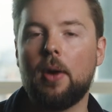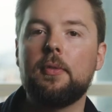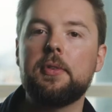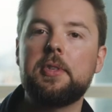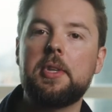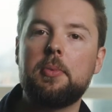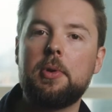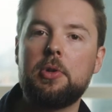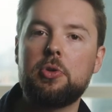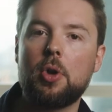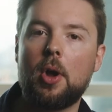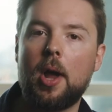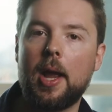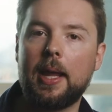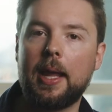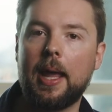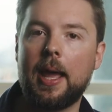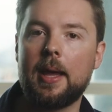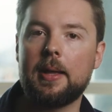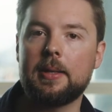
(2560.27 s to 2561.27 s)
Obviously, we try
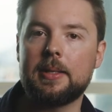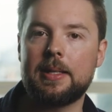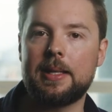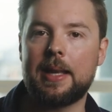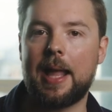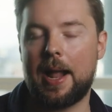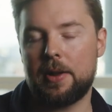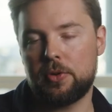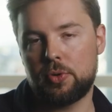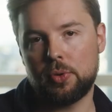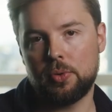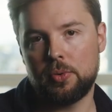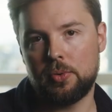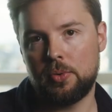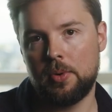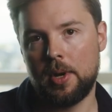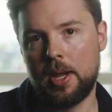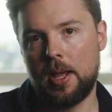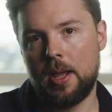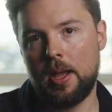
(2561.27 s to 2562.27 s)
and get as
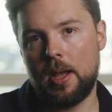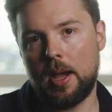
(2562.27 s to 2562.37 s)
natural